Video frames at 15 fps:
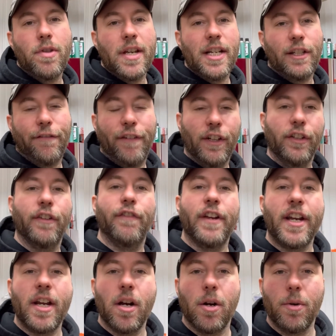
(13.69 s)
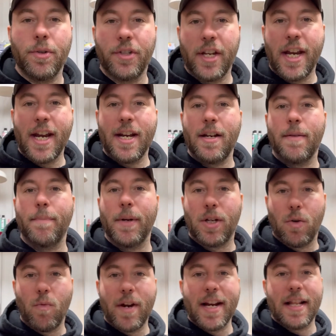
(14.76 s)
these filler videos in
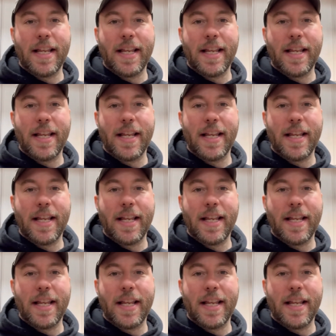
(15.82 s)
between